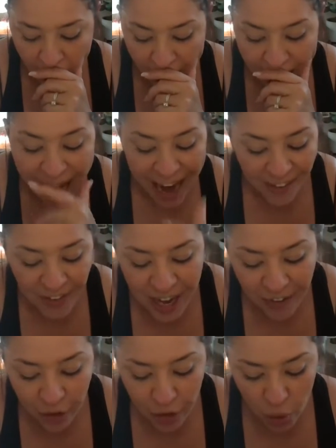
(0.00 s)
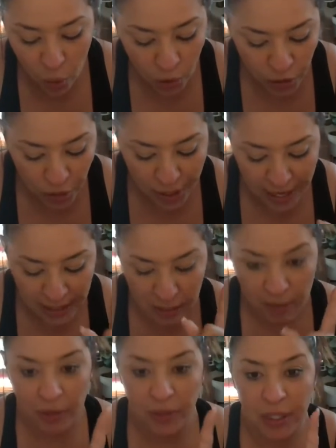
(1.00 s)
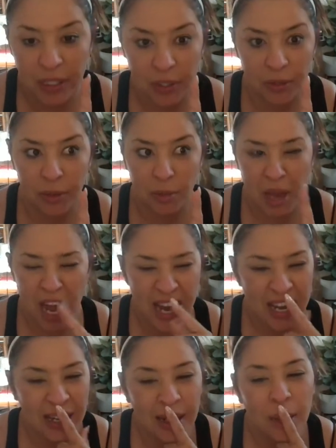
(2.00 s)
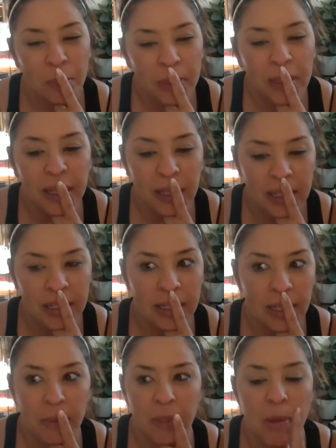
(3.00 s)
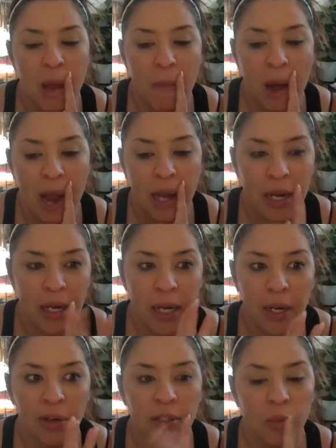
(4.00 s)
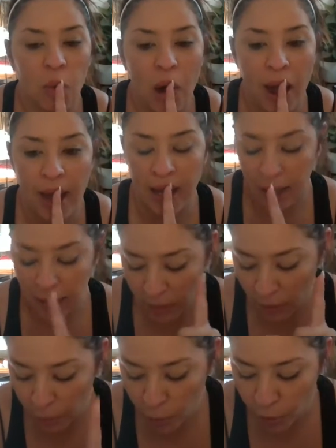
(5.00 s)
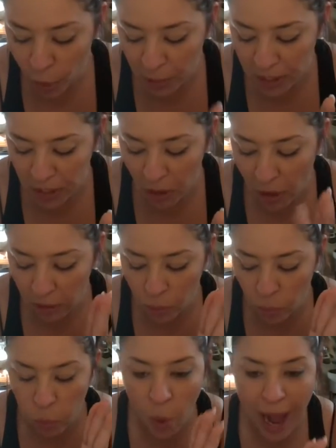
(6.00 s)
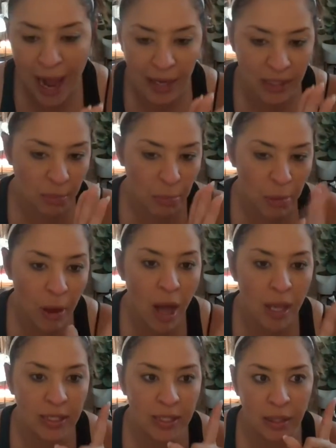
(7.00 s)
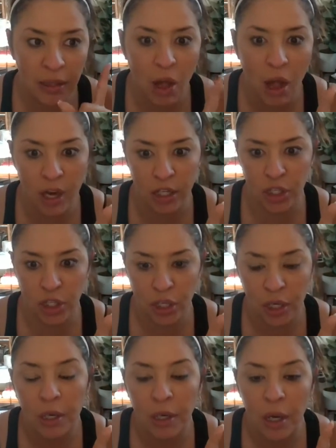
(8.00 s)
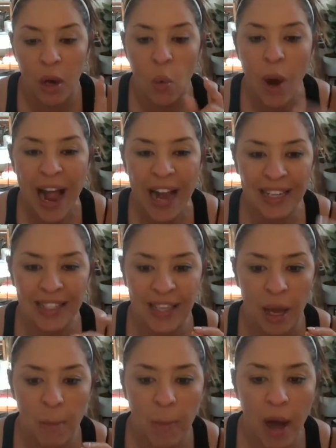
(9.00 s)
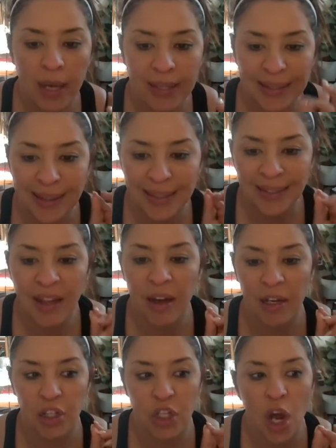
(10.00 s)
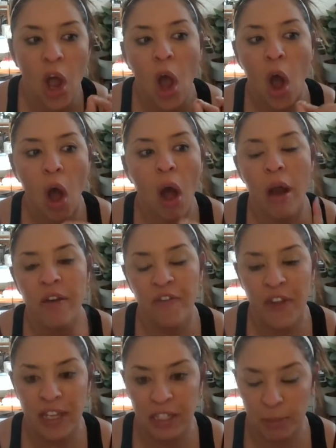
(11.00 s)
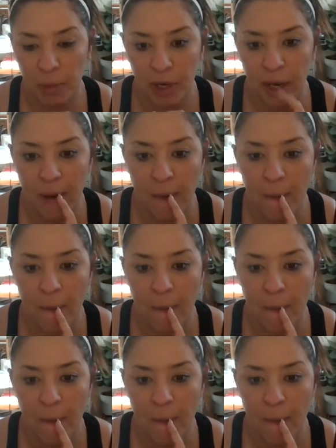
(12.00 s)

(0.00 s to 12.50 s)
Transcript: I've never told you guys about this group, and it completely slipped my mind, and here's why. The group is called Wax Boss Launch. Wax Boss Launch on Facebook.